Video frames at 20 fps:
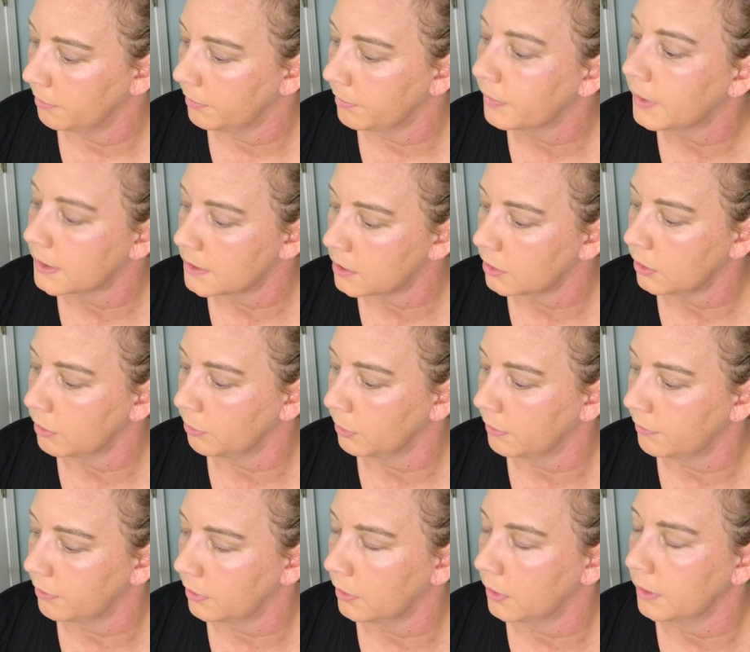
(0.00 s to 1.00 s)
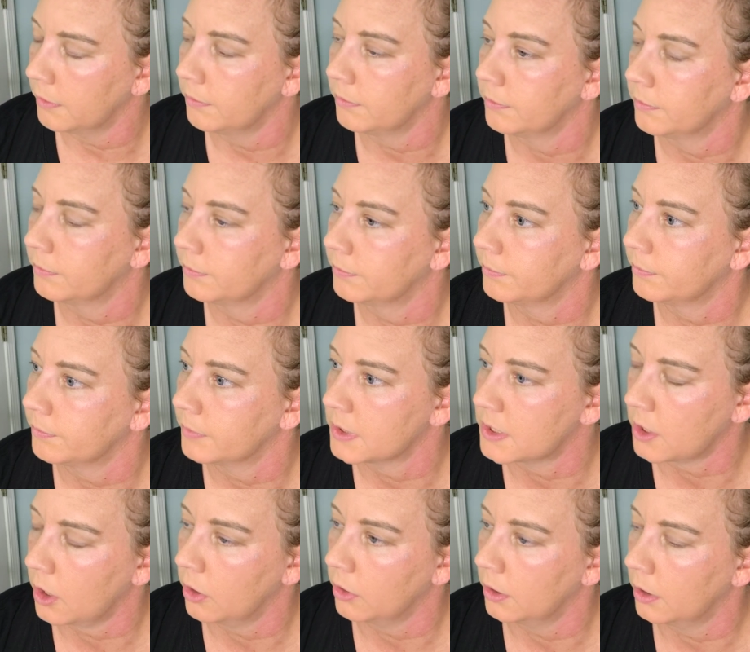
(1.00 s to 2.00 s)
That's a good one for the, it's
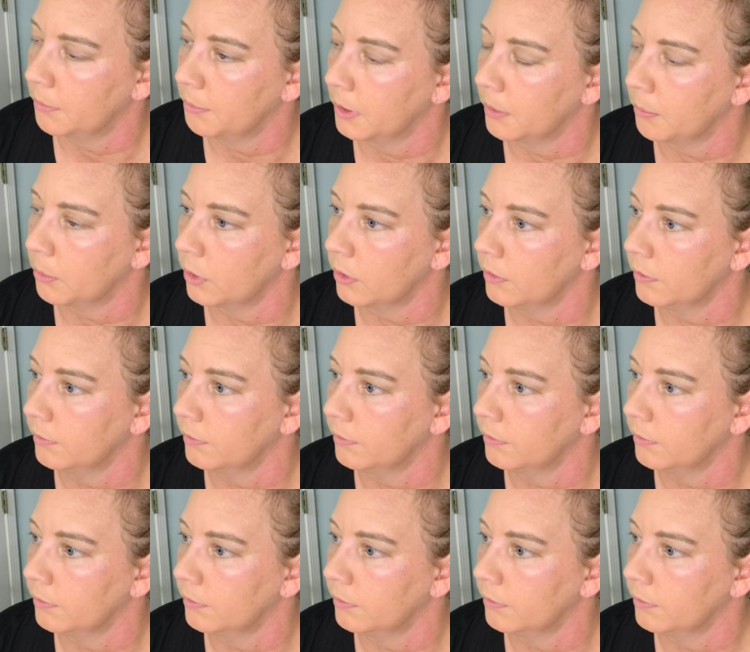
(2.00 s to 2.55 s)
called Hummingbird.